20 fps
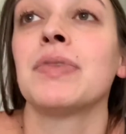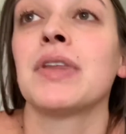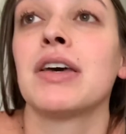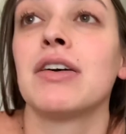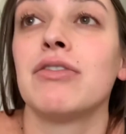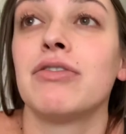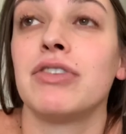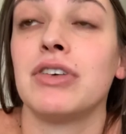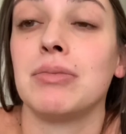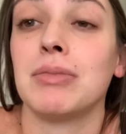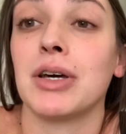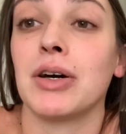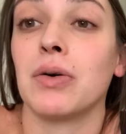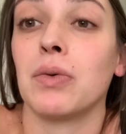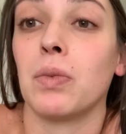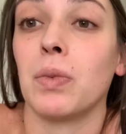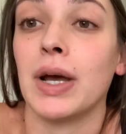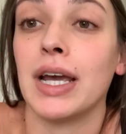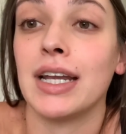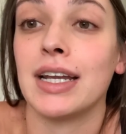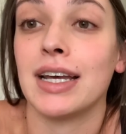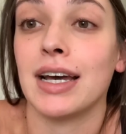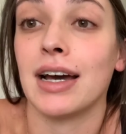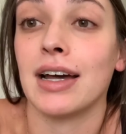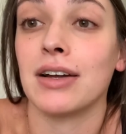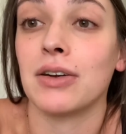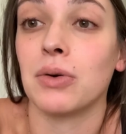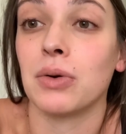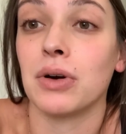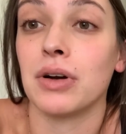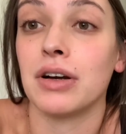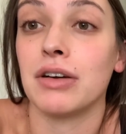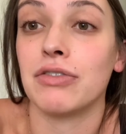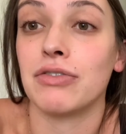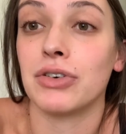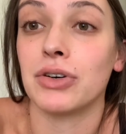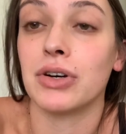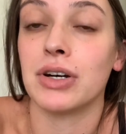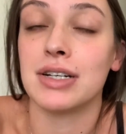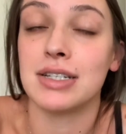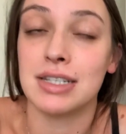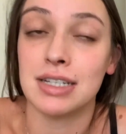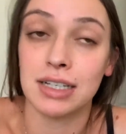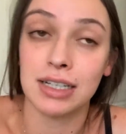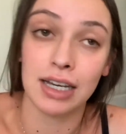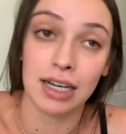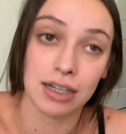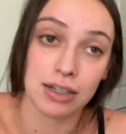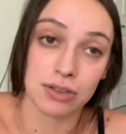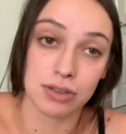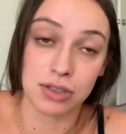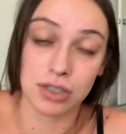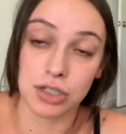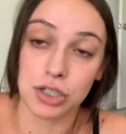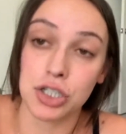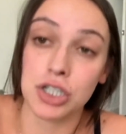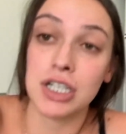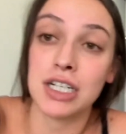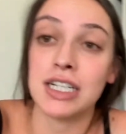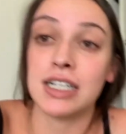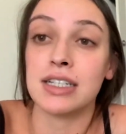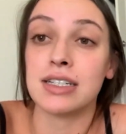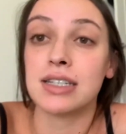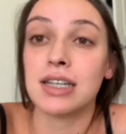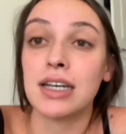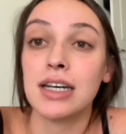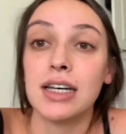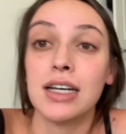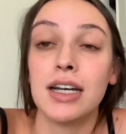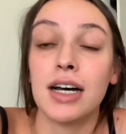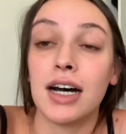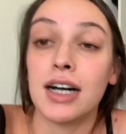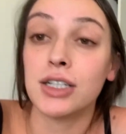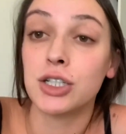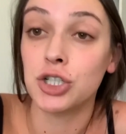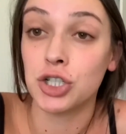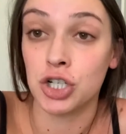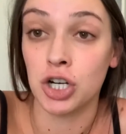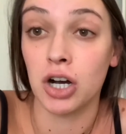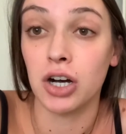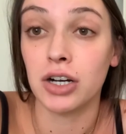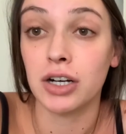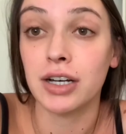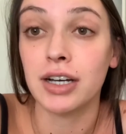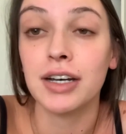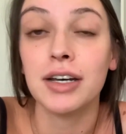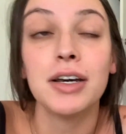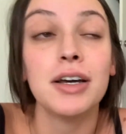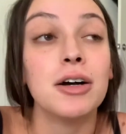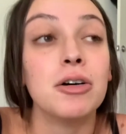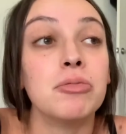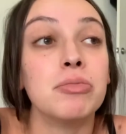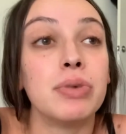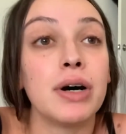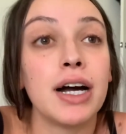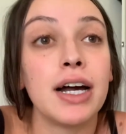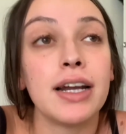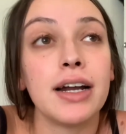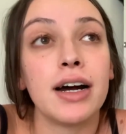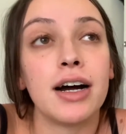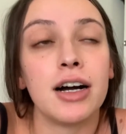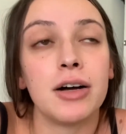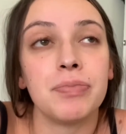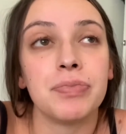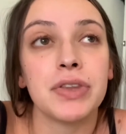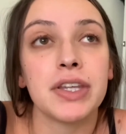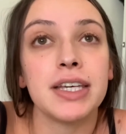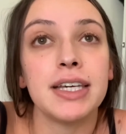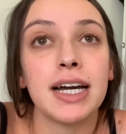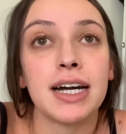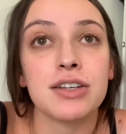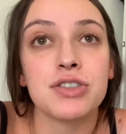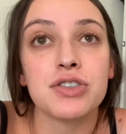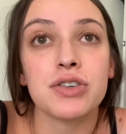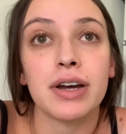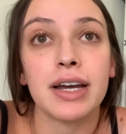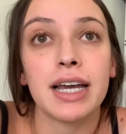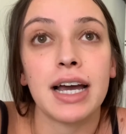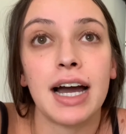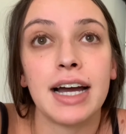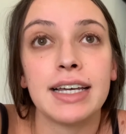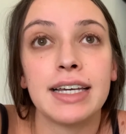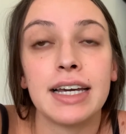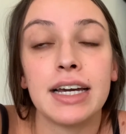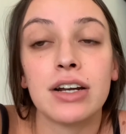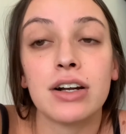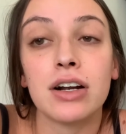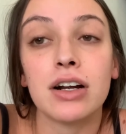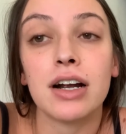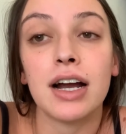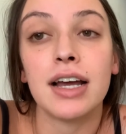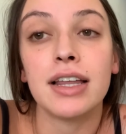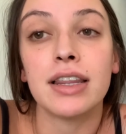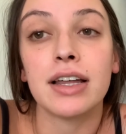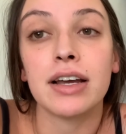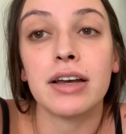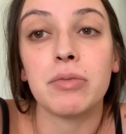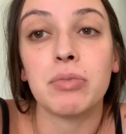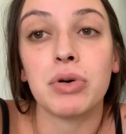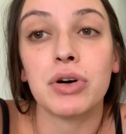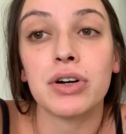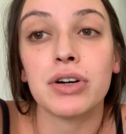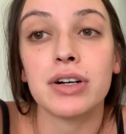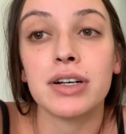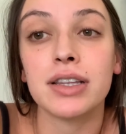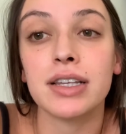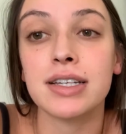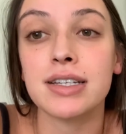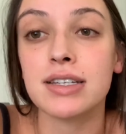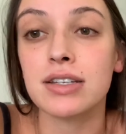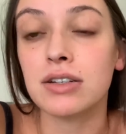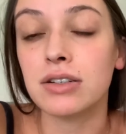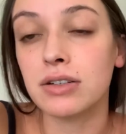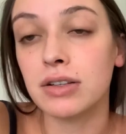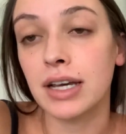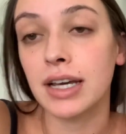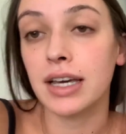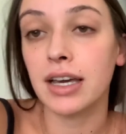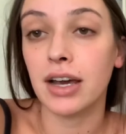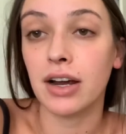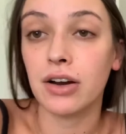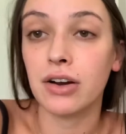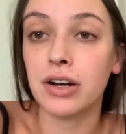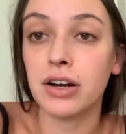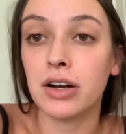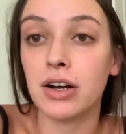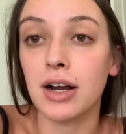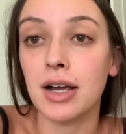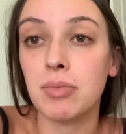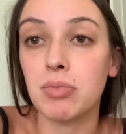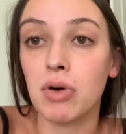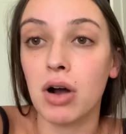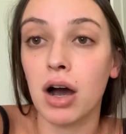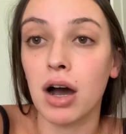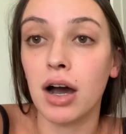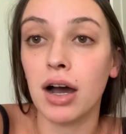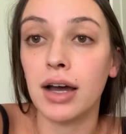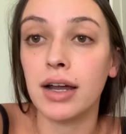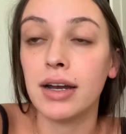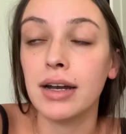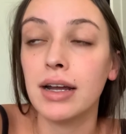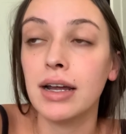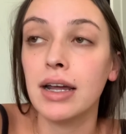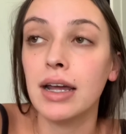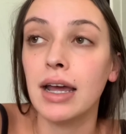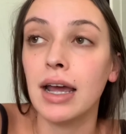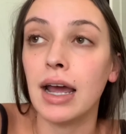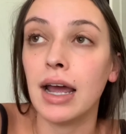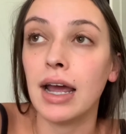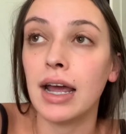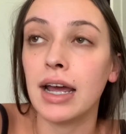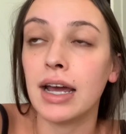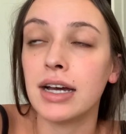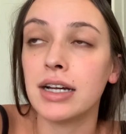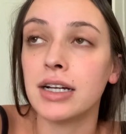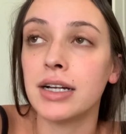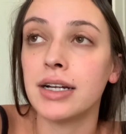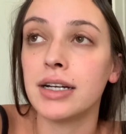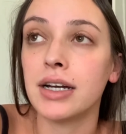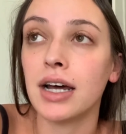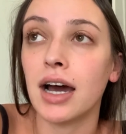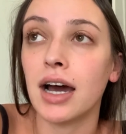female weight category for crested geckos, because she is a chunk. But yeah, so I get her, and they put her in this little like carrier I brought, and